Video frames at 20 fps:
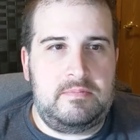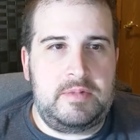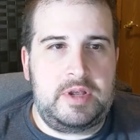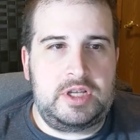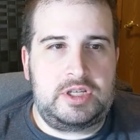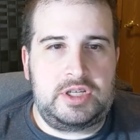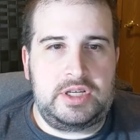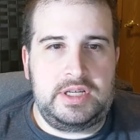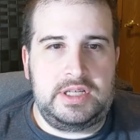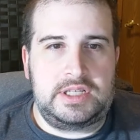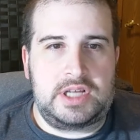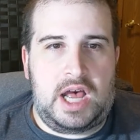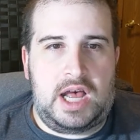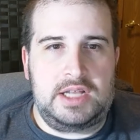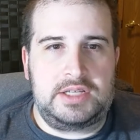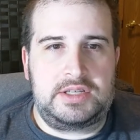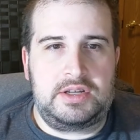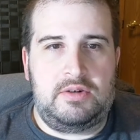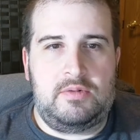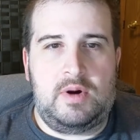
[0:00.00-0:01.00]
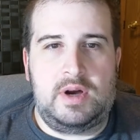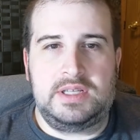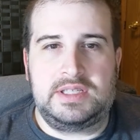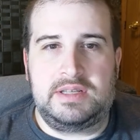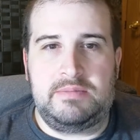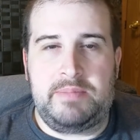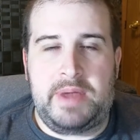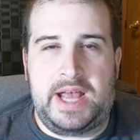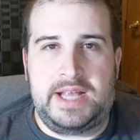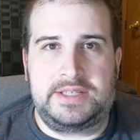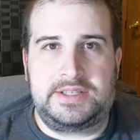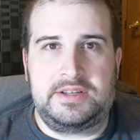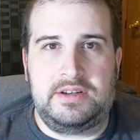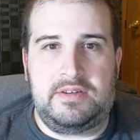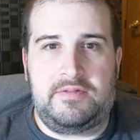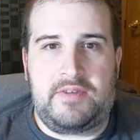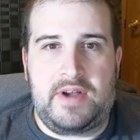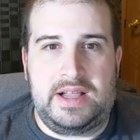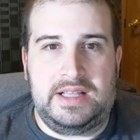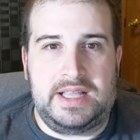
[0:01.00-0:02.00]
She's also was
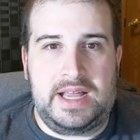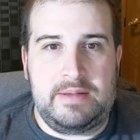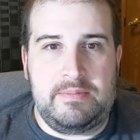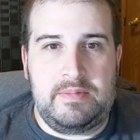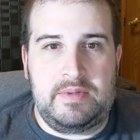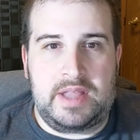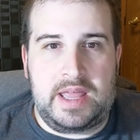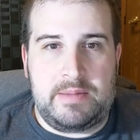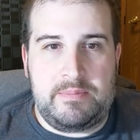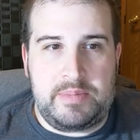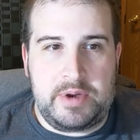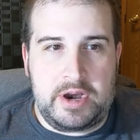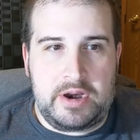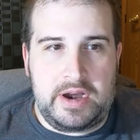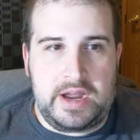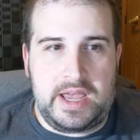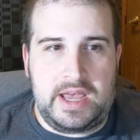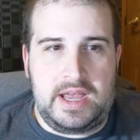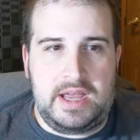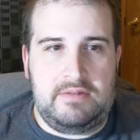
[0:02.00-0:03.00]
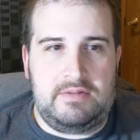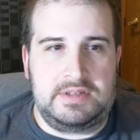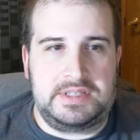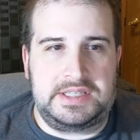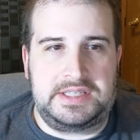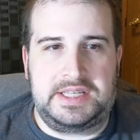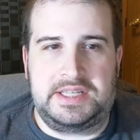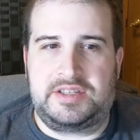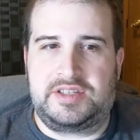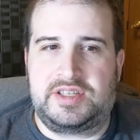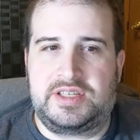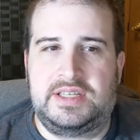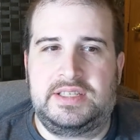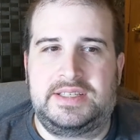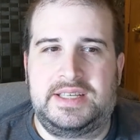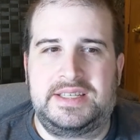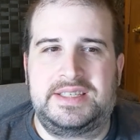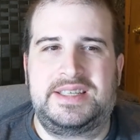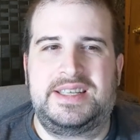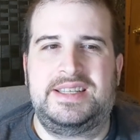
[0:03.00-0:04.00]
ambassador for Liberia and was
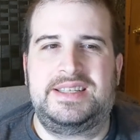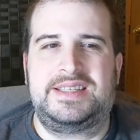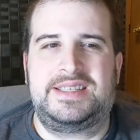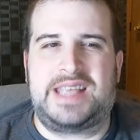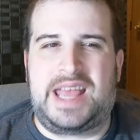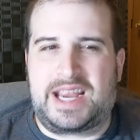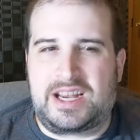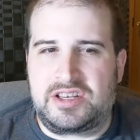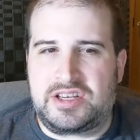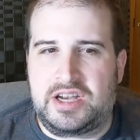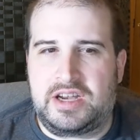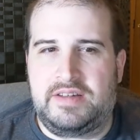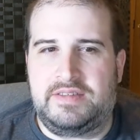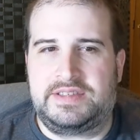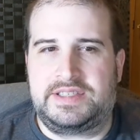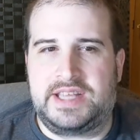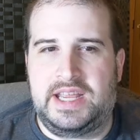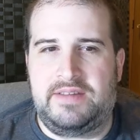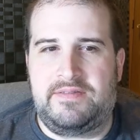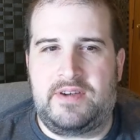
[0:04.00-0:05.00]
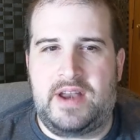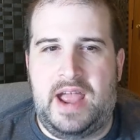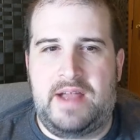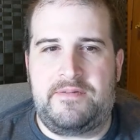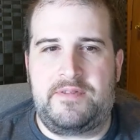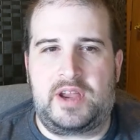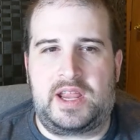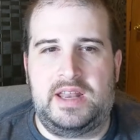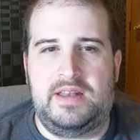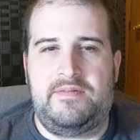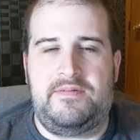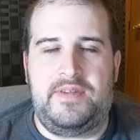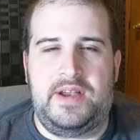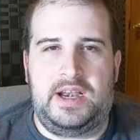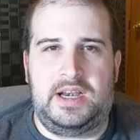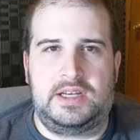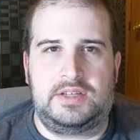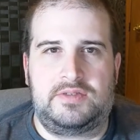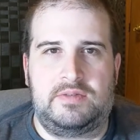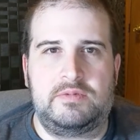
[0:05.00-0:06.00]
Assistant Secretary of State for African
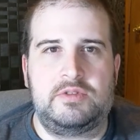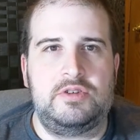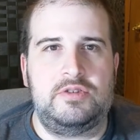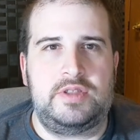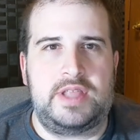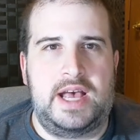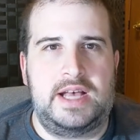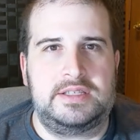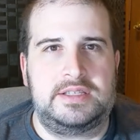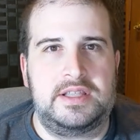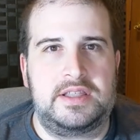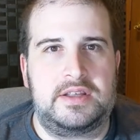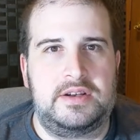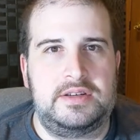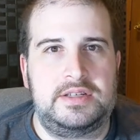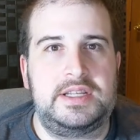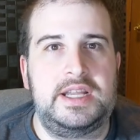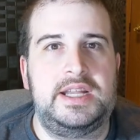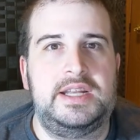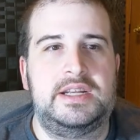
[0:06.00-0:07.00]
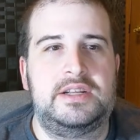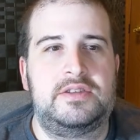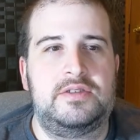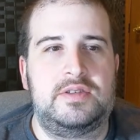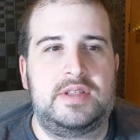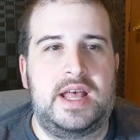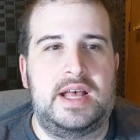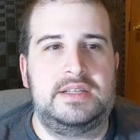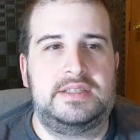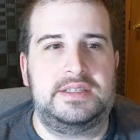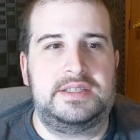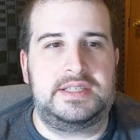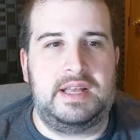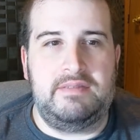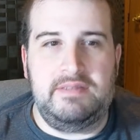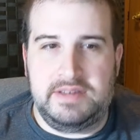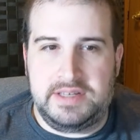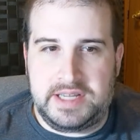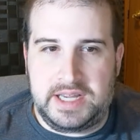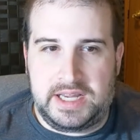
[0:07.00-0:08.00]
Affairs from 2013 to
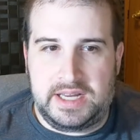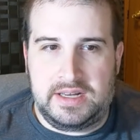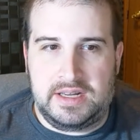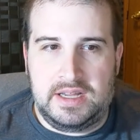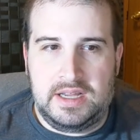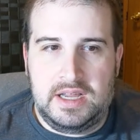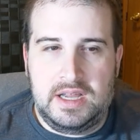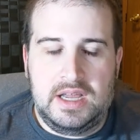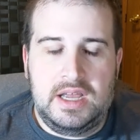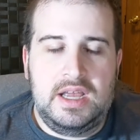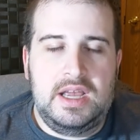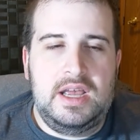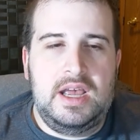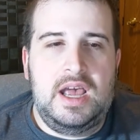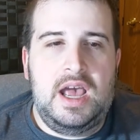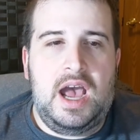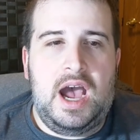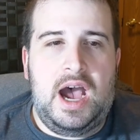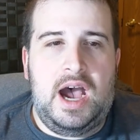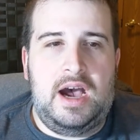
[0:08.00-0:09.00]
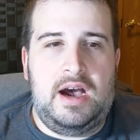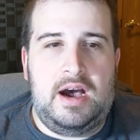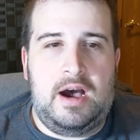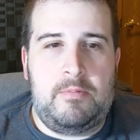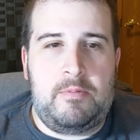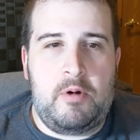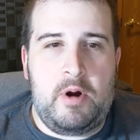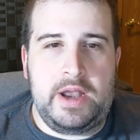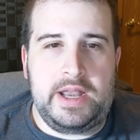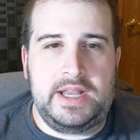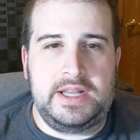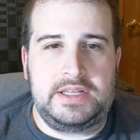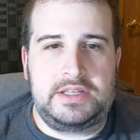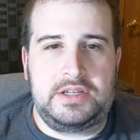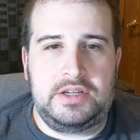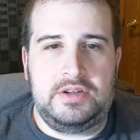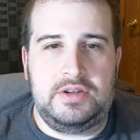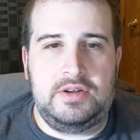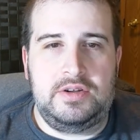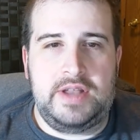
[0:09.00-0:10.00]
2017. Appointed
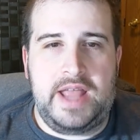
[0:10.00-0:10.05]
to